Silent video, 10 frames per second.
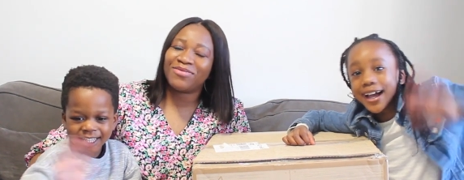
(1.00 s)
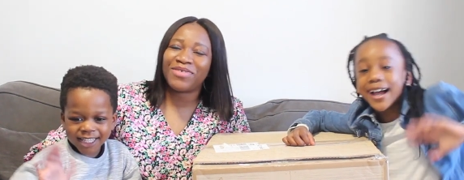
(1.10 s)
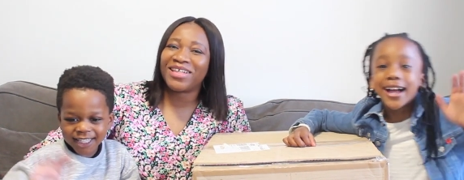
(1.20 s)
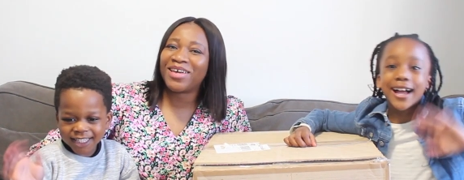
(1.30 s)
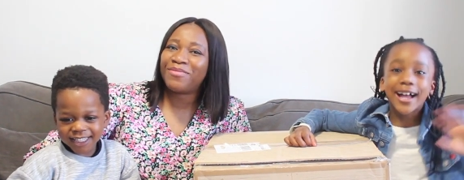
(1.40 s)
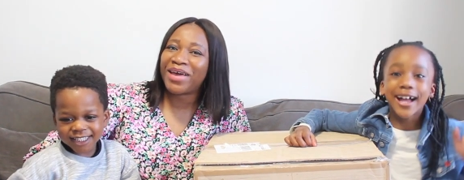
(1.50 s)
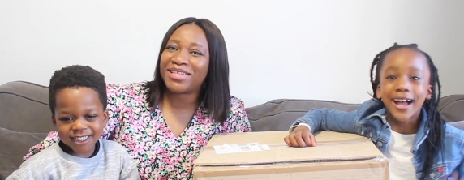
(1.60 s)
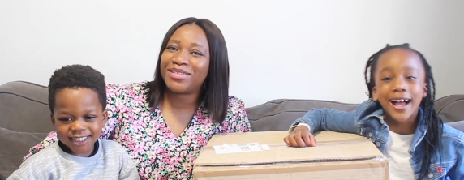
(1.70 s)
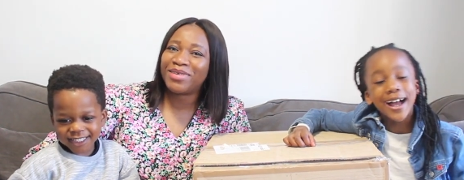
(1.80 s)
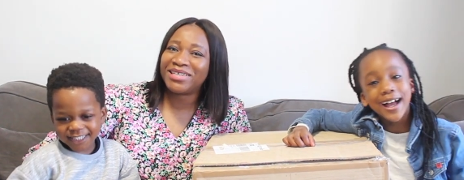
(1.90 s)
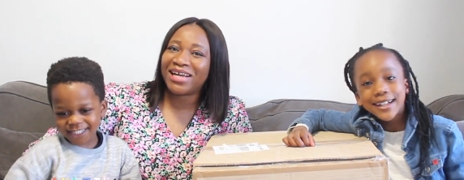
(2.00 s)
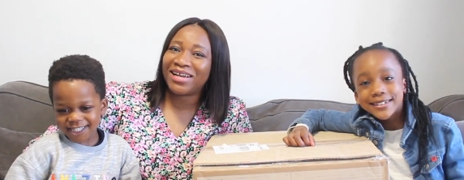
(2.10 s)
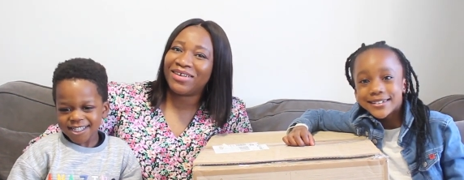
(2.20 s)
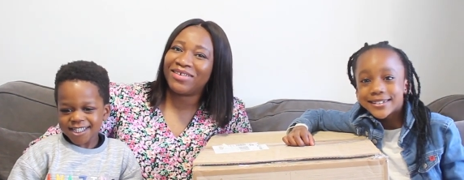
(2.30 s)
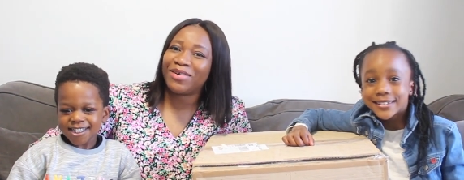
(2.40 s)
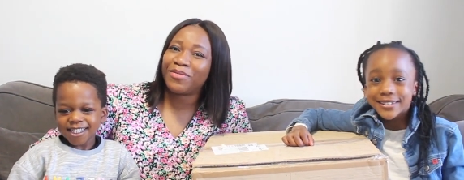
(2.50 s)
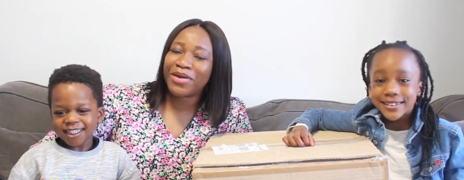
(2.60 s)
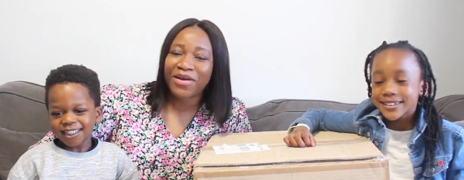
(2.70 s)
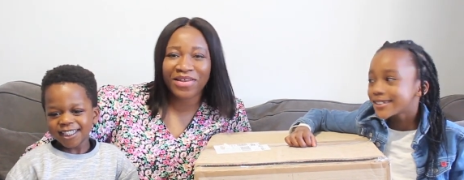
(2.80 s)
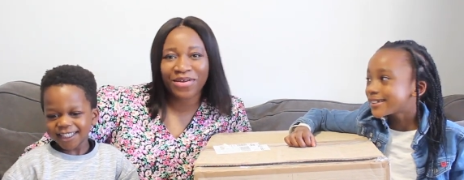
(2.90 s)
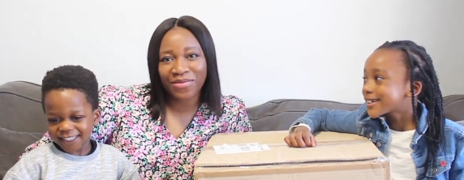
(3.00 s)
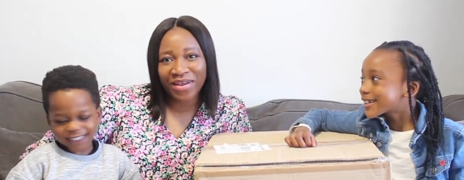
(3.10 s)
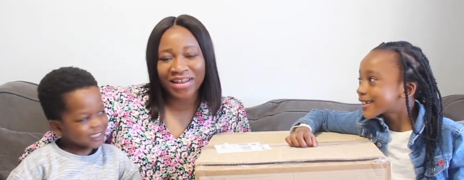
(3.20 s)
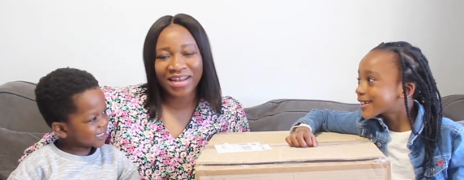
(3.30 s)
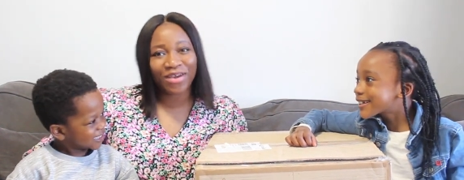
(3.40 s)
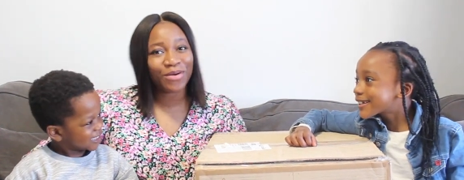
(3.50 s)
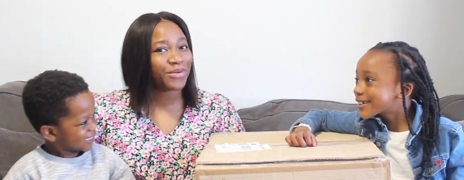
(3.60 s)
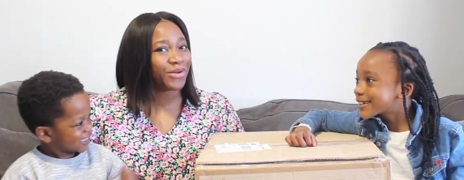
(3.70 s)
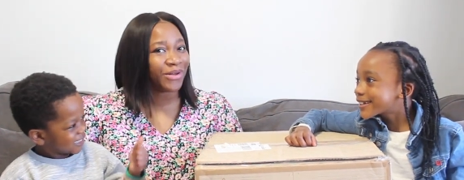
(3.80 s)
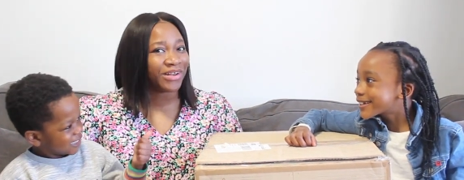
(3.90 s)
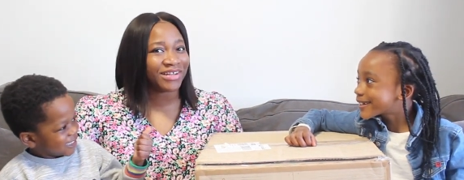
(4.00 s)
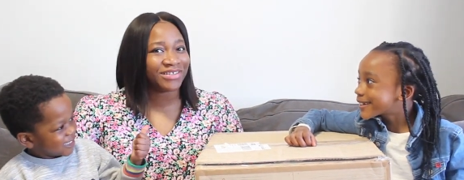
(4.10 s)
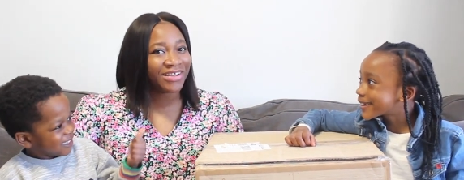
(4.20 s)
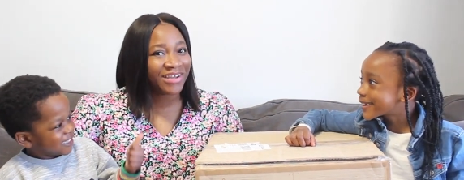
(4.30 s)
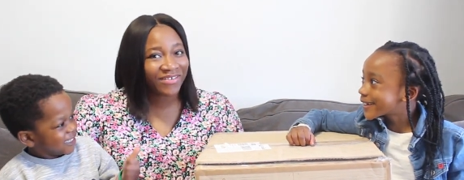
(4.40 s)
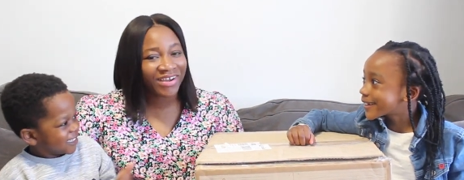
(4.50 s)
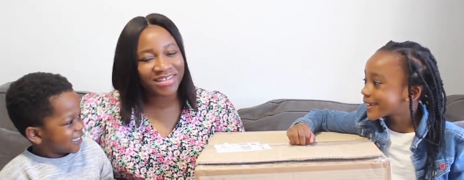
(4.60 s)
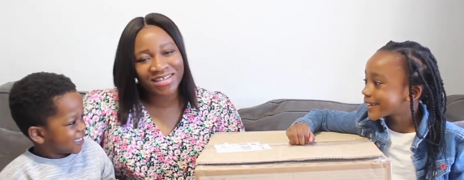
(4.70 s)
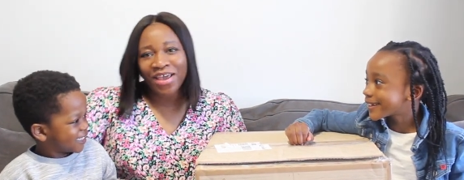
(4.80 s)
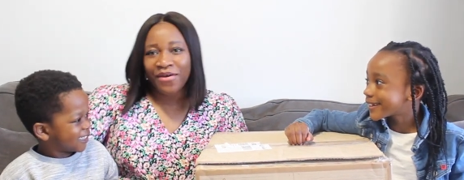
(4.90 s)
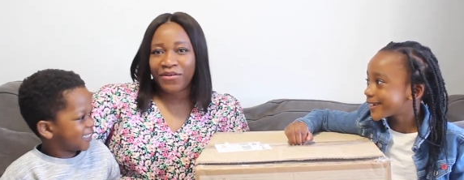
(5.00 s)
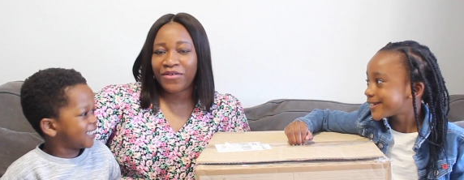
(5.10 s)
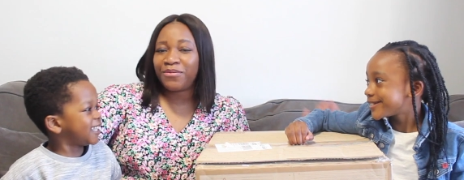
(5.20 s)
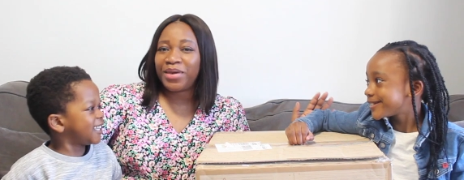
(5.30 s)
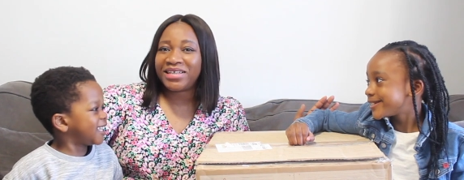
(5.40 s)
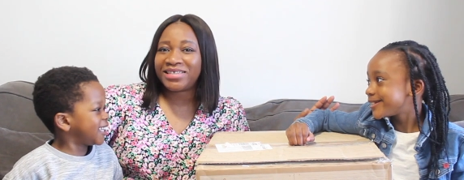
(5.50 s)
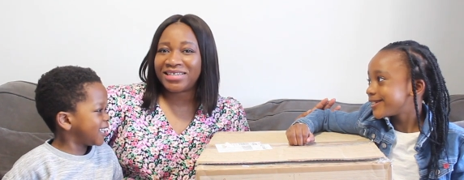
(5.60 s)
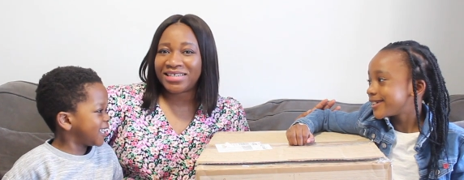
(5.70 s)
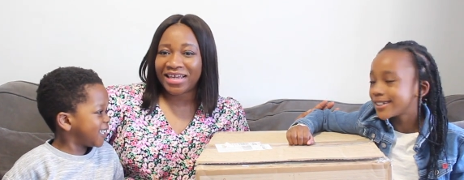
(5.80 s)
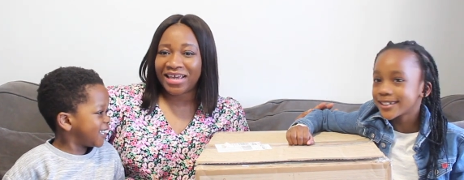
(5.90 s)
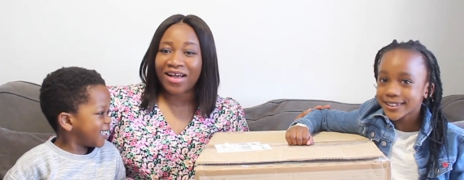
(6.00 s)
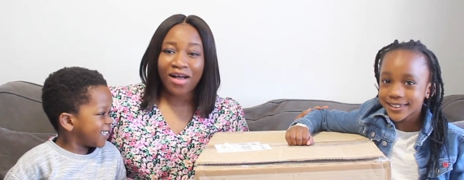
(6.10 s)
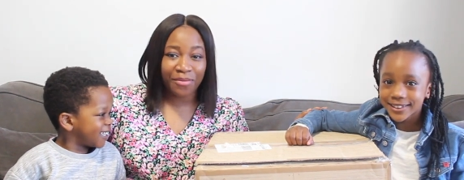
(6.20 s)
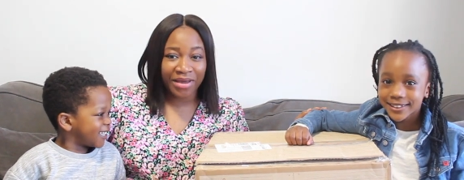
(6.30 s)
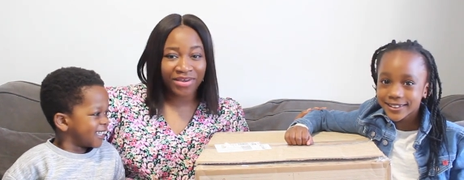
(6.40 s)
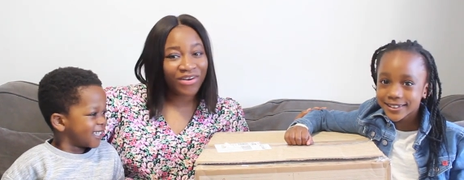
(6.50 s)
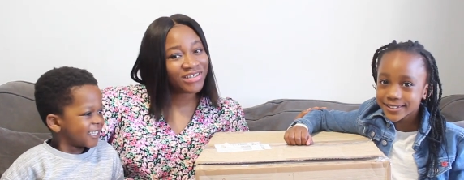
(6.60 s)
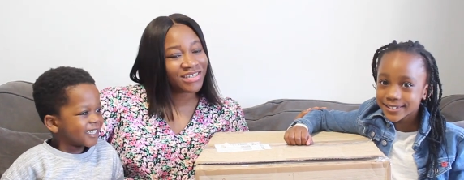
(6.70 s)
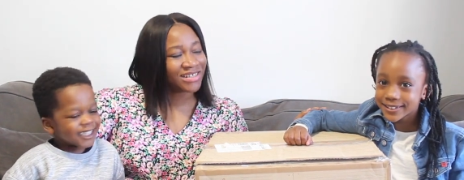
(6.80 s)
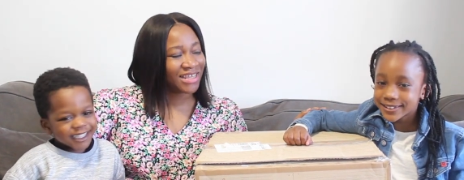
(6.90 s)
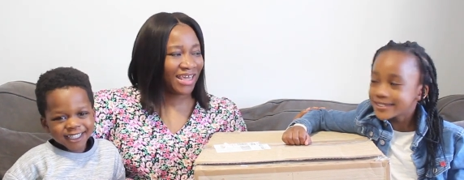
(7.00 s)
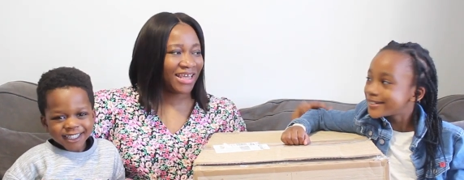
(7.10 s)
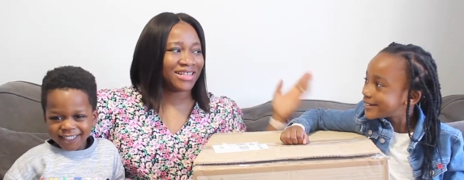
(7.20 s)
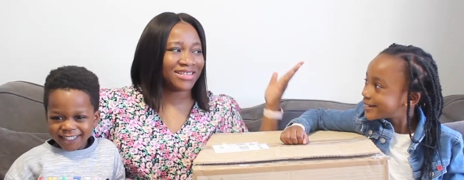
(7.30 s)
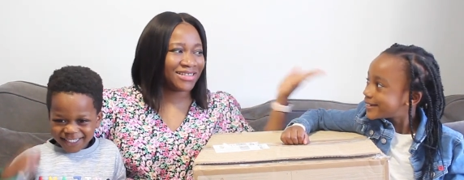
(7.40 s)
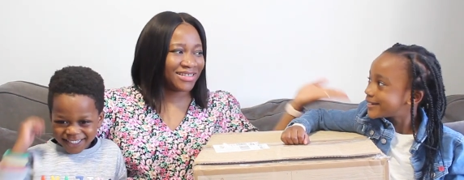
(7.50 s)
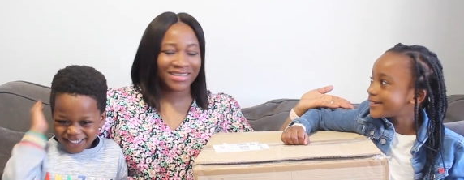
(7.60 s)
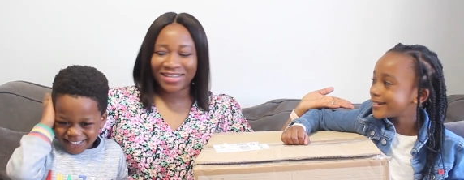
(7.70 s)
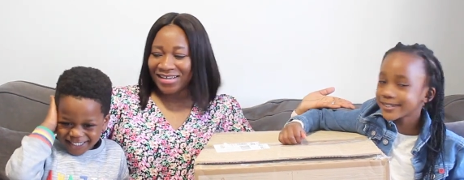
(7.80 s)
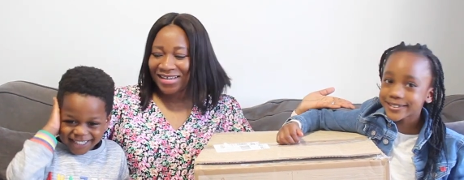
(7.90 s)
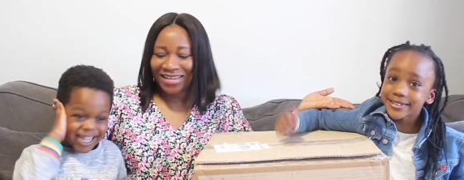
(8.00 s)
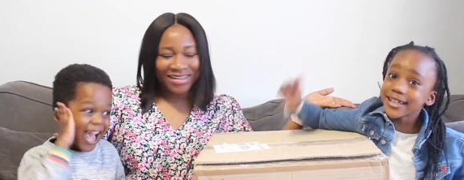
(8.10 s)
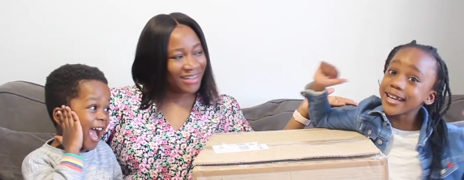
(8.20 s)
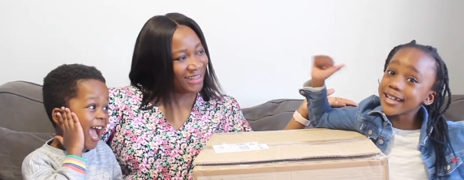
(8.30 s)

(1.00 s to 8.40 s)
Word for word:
Speaker 1: Welcome back to my channel. Hope you all are well and I hope you all are doing great. With me today are my gorgeous kids Nina